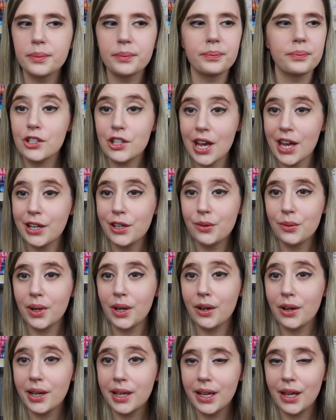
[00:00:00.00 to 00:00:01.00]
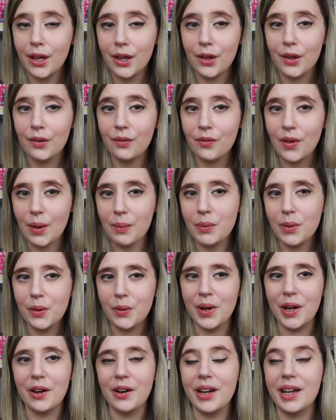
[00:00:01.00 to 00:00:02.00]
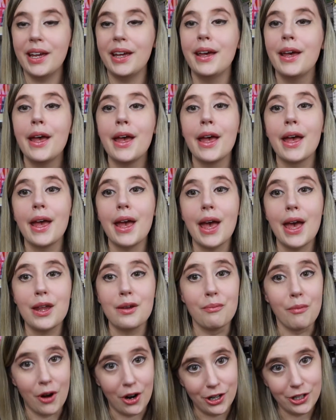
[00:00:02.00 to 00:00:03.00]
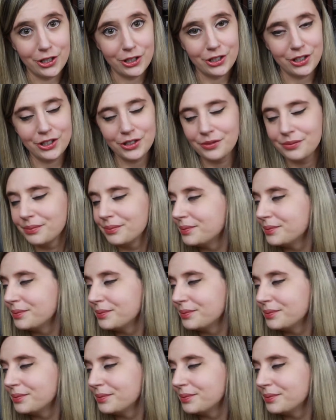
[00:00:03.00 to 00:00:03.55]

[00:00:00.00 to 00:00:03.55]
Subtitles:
January, February, and March.